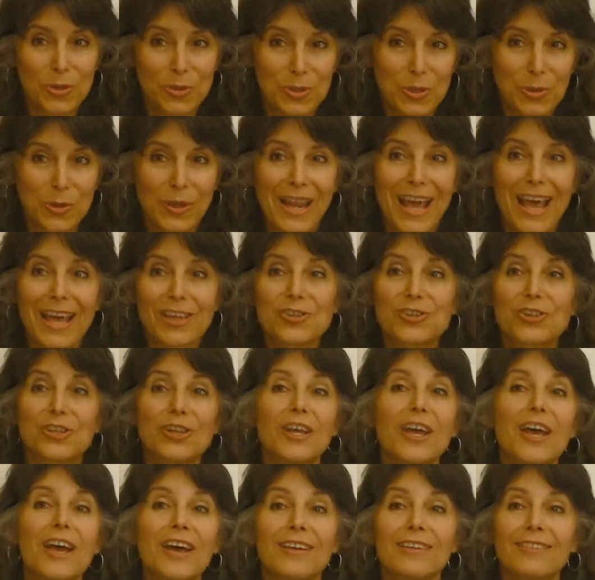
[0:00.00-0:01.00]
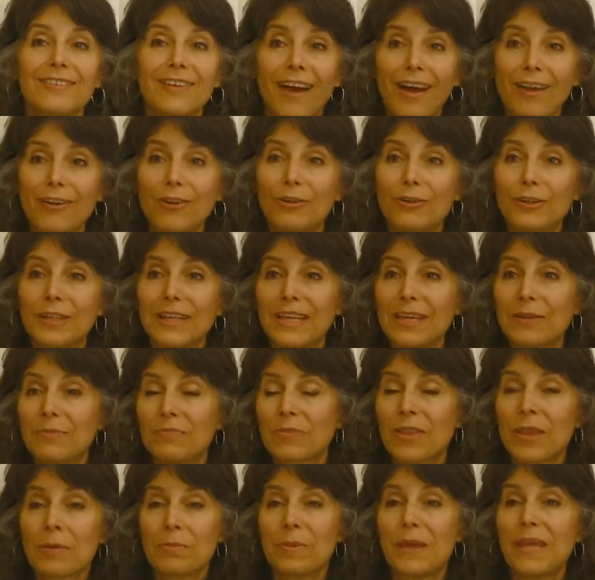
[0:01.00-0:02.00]
So it has to not only
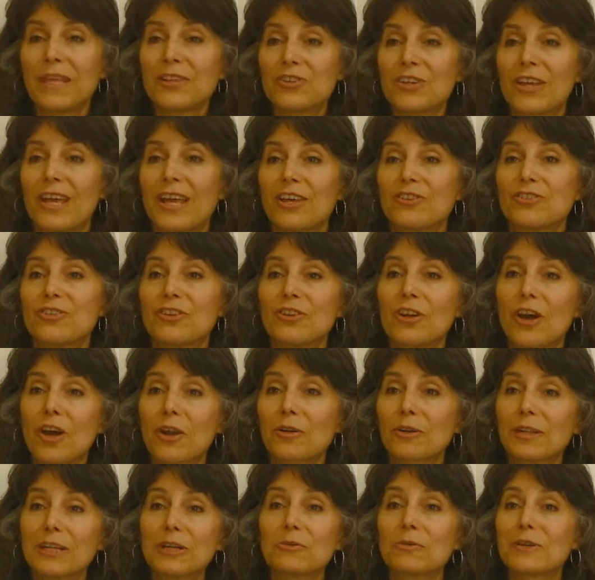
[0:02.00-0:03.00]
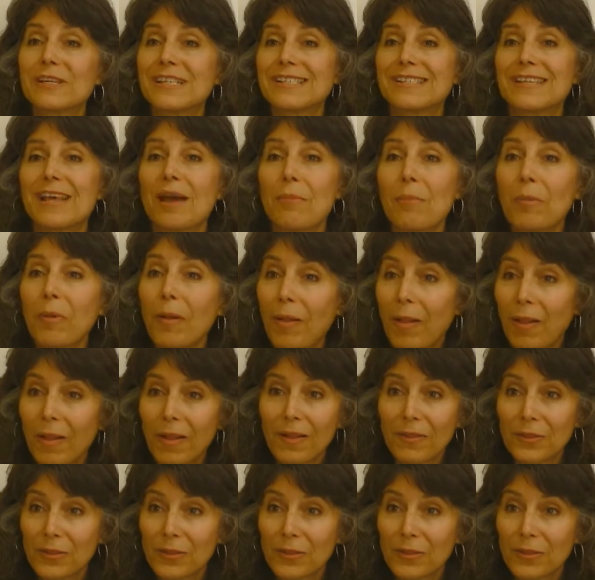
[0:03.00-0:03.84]
Pizza has to not only resemble